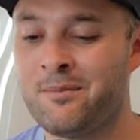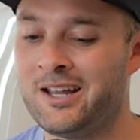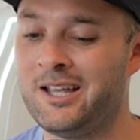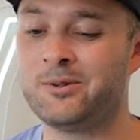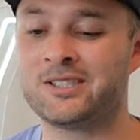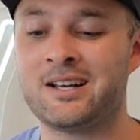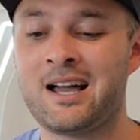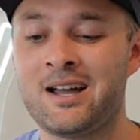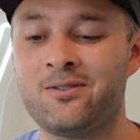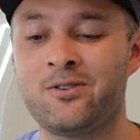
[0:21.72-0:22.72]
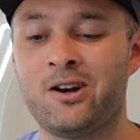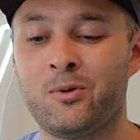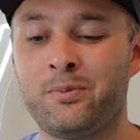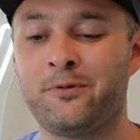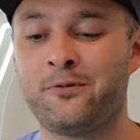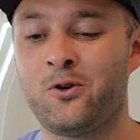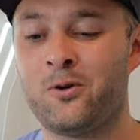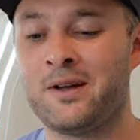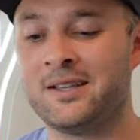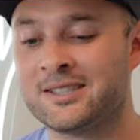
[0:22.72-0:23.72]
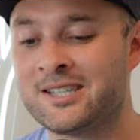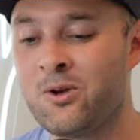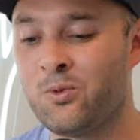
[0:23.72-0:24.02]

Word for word: but he was an unreal performance.